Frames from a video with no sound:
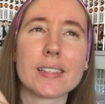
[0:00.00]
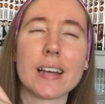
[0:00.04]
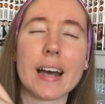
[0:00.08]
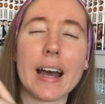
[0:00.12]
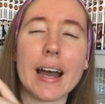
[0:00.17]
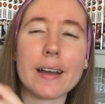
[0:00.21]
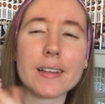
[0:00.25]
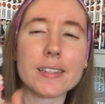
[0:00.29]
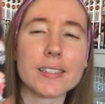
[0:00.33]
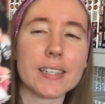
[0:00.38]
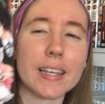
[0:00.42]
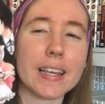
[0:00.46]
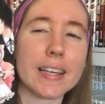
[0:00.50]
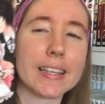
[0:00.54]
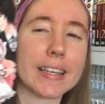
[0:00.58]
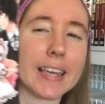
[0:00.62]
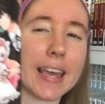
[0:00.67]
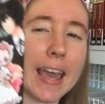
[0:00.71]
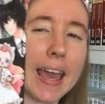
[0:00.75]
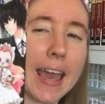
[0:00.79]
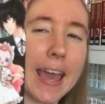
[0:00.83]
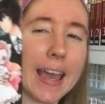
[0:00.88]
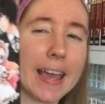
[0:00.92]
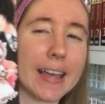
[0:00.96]
I'd say
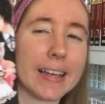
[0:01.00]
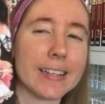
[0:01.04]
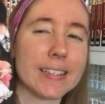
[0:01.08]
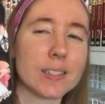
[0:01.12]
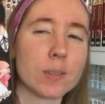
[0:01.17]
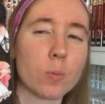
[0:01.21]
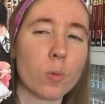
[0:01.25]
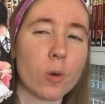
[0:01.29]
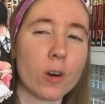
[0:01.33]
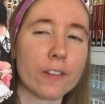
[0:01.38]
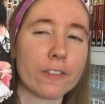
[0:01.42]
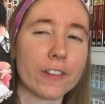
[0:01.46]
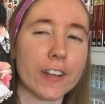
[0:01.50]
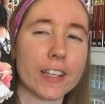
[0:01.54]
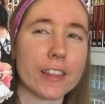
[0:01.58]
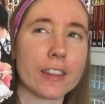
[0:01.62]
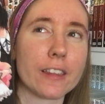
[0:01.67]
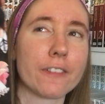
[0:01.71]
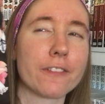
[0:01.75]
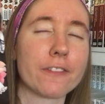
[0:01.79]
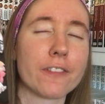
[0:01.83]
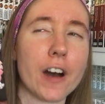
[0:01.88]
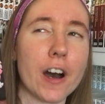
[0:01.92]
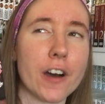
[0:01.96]
Kay is more of like
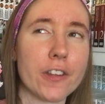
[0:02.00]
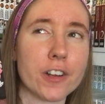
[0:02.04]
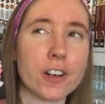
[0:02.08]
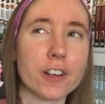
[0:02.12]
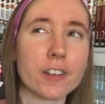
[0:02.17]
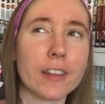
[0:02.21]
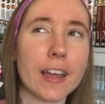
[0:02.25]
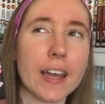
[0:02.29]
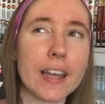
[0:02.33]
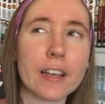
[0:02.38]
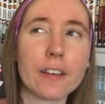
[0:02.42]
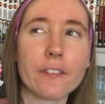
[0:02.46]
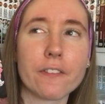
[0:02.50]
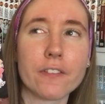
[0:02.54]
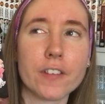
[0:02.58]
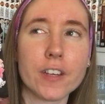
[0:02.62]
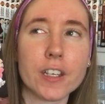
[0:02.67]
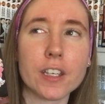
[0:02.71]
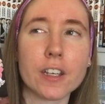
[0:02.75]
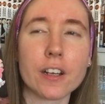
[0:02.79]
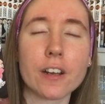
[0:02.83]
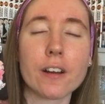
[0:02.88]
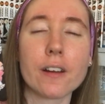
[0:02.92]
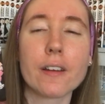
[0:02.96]
the father-like
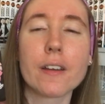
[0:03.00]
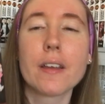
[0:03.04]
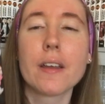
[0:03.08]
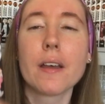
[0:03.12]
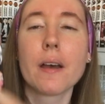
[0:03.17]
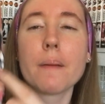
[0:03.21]
figure,